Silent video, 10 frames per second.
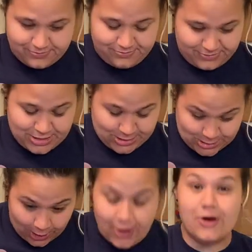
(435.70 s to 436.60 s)

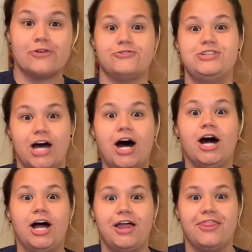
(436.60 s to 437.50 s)
deserved
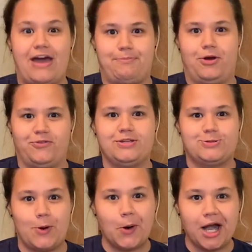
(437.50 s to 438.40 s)
that perfect
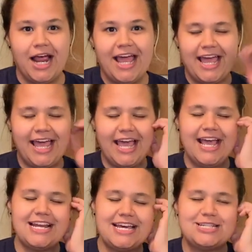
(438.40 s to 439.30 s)
score.
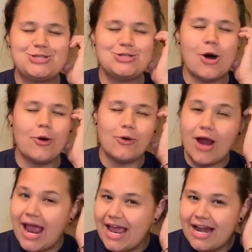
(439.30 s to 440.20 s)
He did so
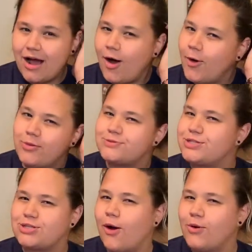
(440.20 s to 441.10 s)
great. Oh,
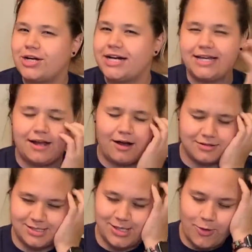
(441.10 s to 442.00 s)
so good. Oh,
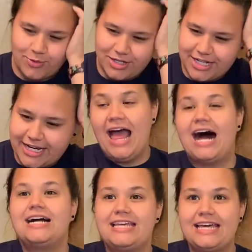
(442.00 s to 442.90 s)
so good.
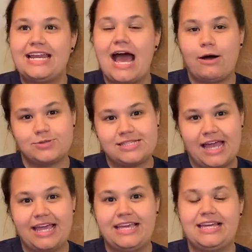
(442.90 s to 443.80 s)
Again, I will
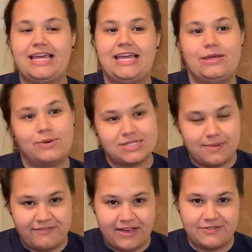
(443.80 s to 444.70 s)
say he wasn't
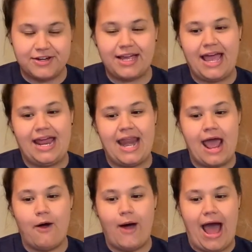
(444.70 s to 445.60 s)
my favorite, and
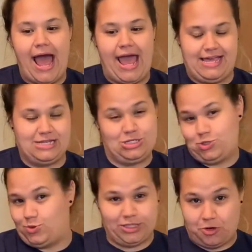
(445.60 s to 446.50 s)
now he's
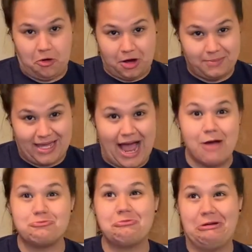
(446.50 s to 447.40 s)
just really grown on me.
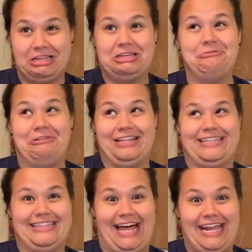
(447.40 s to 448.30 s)
I
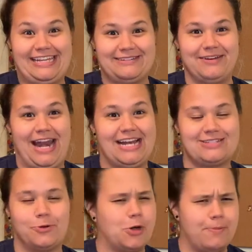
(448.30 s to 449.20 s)
really like him, and I
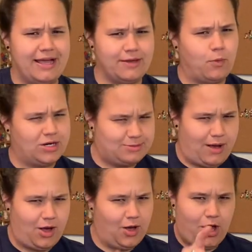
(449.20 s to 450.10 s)
don't go back and watch my